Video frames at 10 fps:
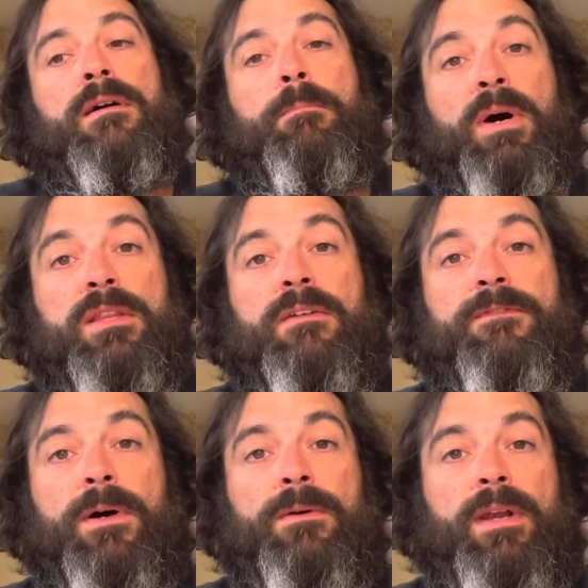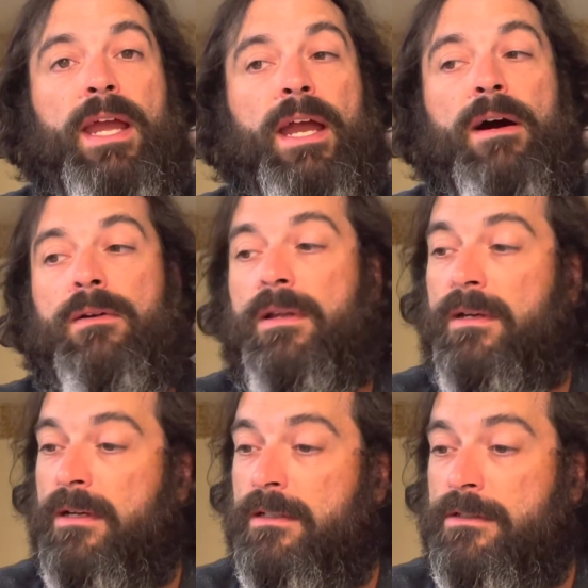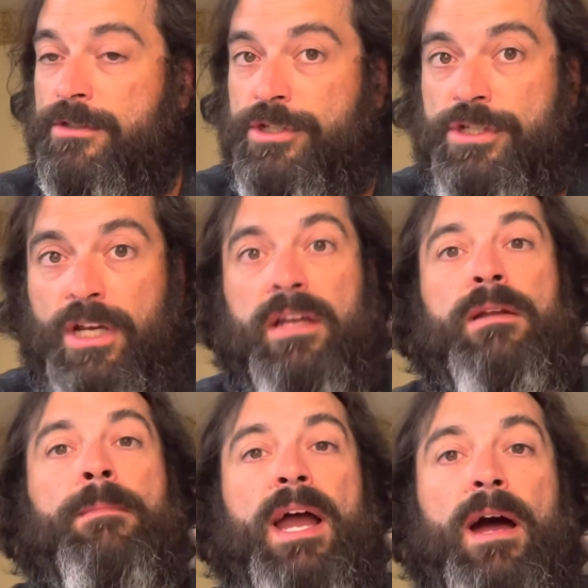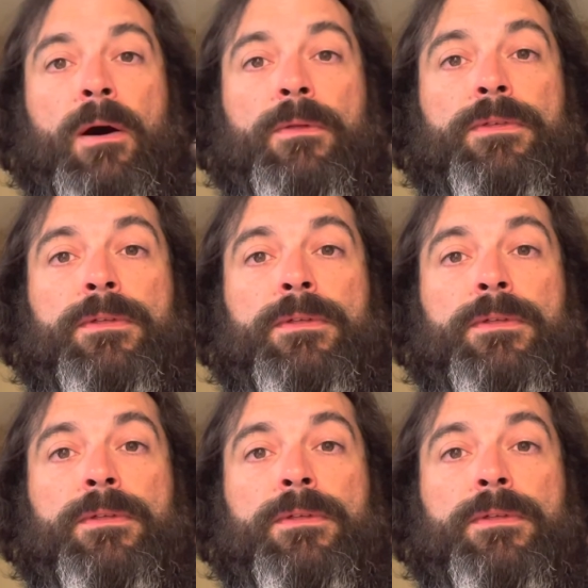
put the phone down, shut your mouth,